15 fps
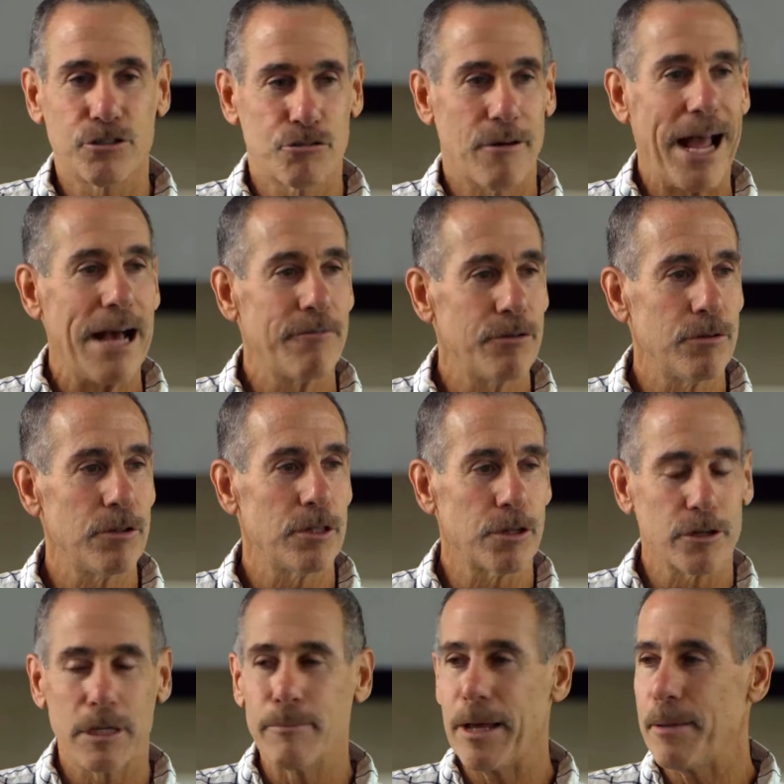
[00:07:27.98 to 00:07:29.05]
Travel,
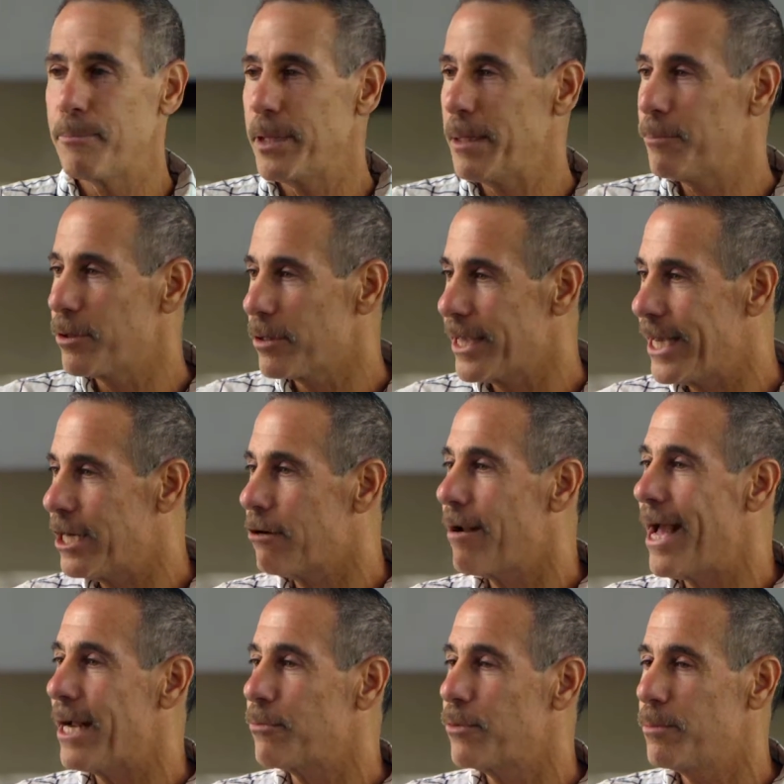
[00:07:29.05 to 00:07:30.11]
learn about people,
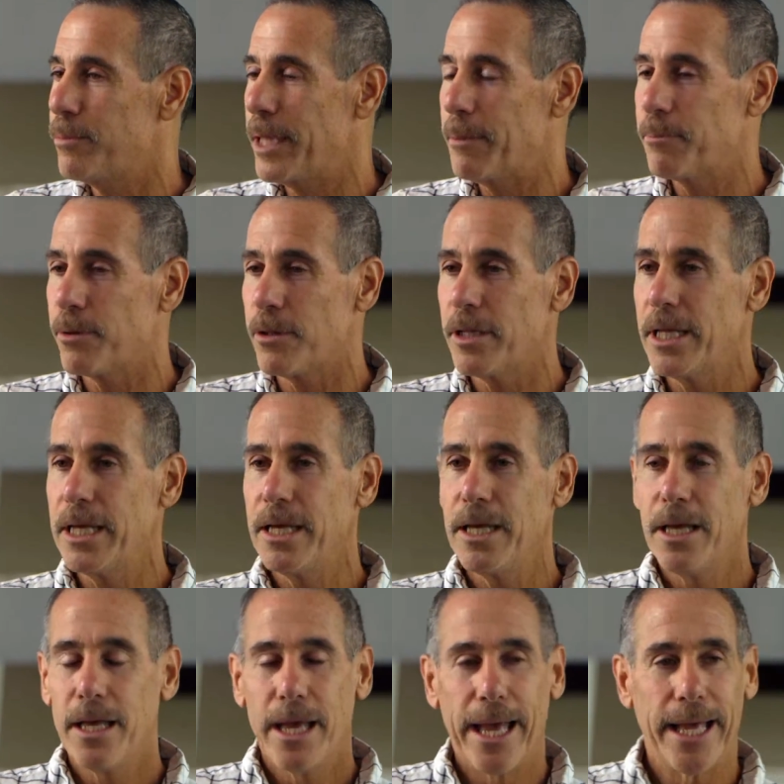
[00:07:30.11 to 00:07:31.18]
interact with people.
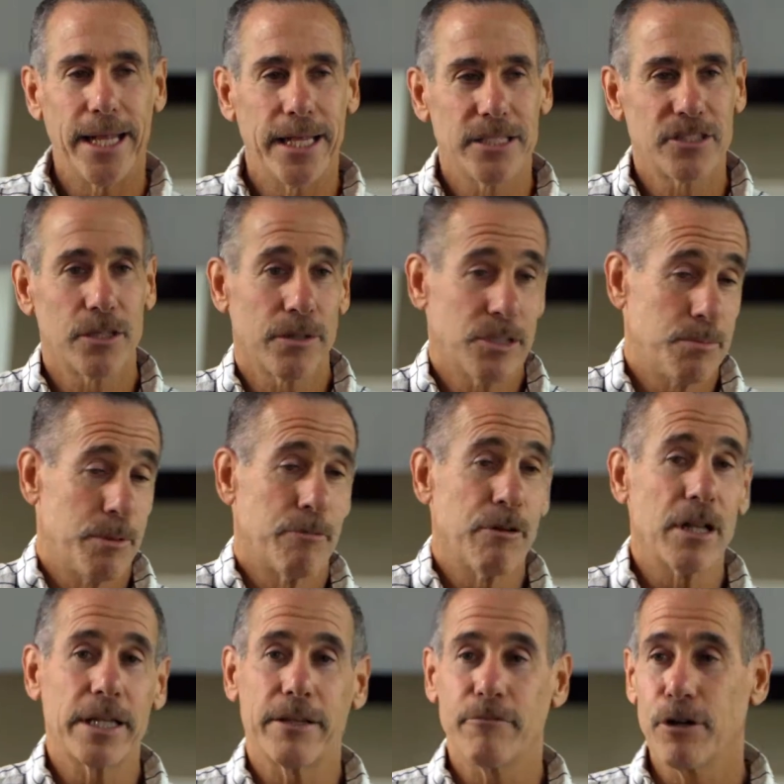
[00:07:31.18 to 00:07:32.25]
And so it's been
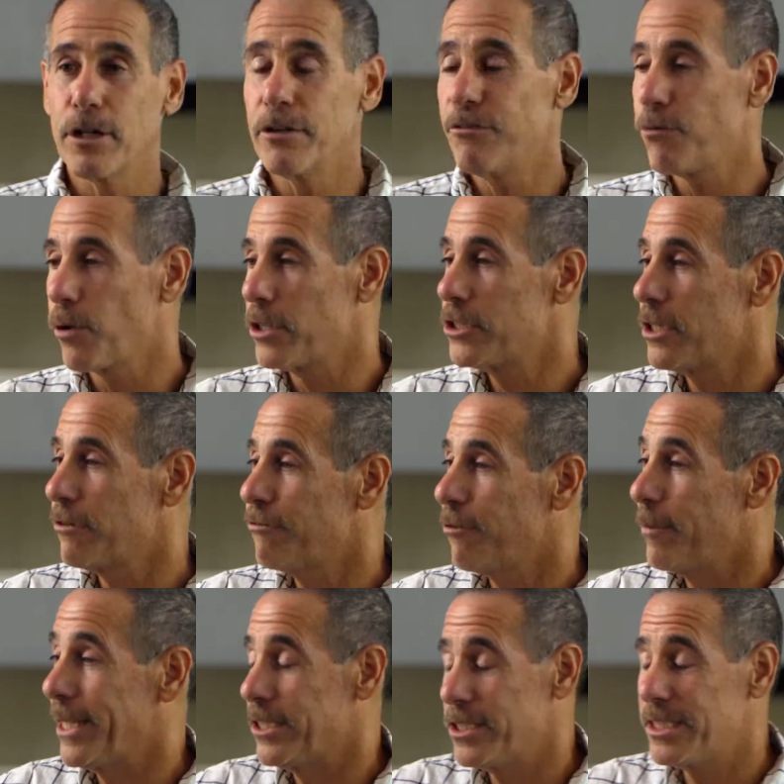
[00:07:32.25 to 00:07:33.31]
really, really fortunate for
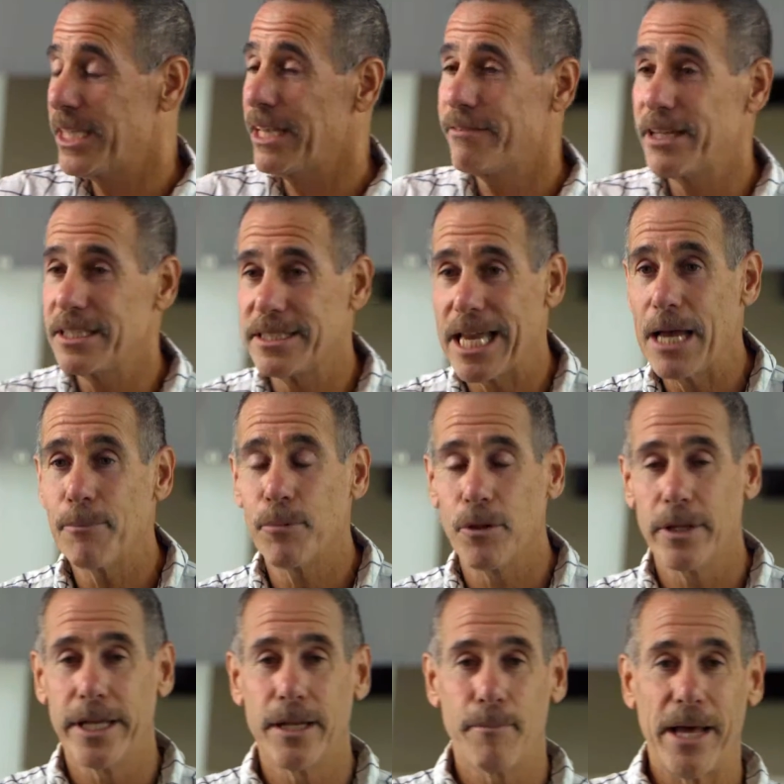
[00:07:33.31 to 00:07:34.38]
me. Just to give an
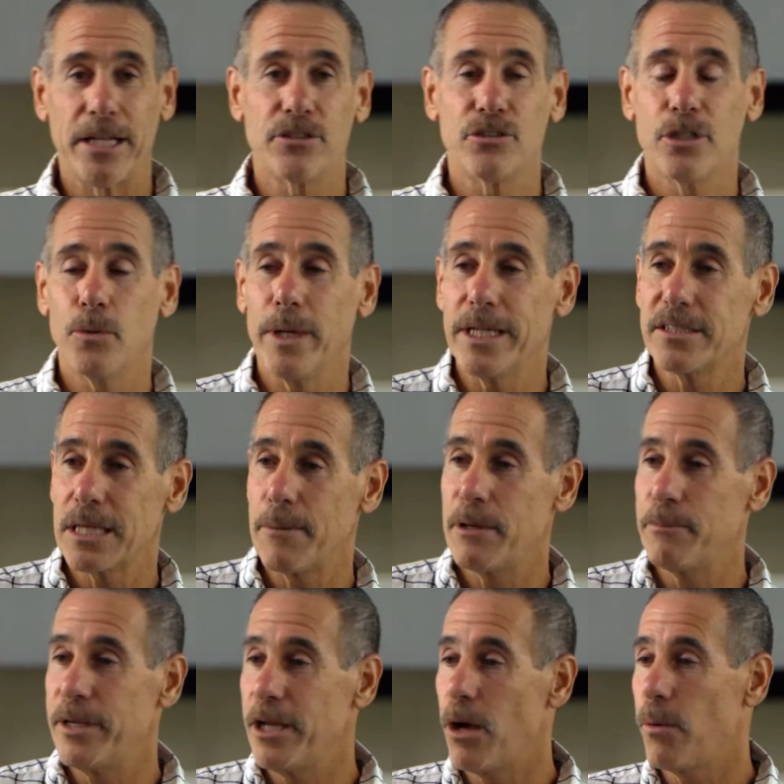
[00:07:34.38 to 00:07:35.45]
example, in about 2 weeks, I'm
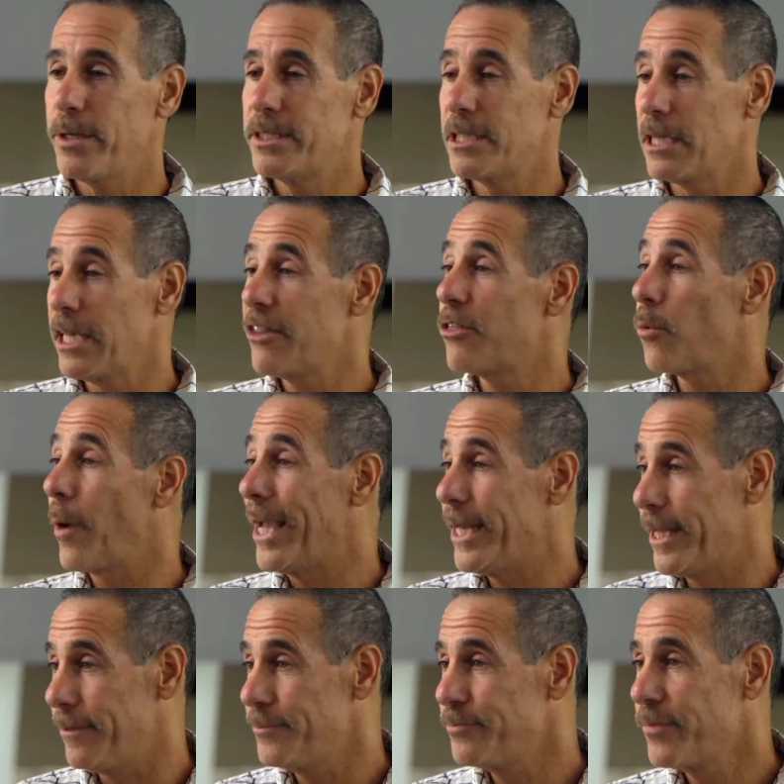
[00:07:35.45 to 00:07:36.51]
going to be going to
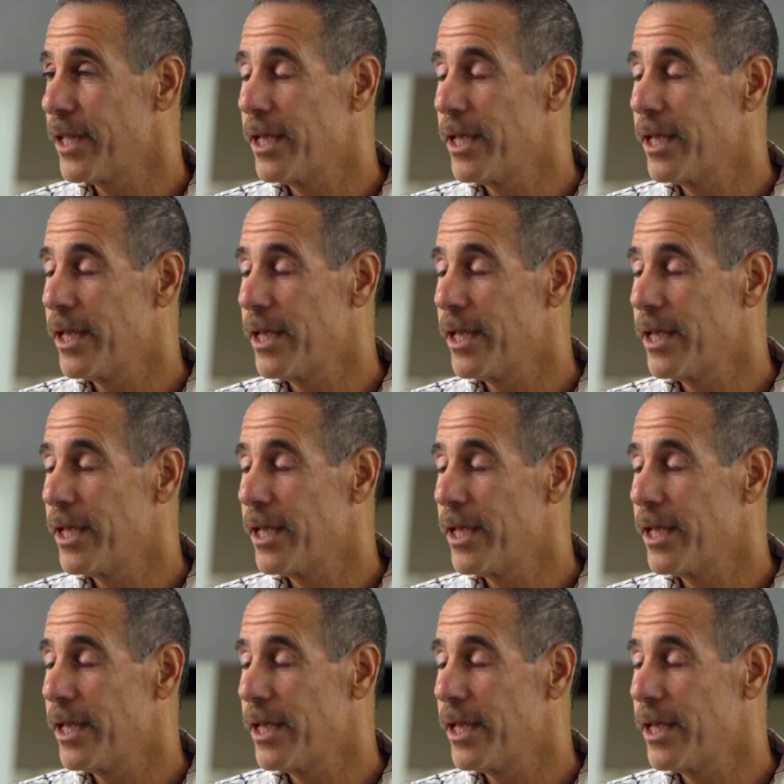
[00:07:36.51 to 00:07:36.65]
Lithuania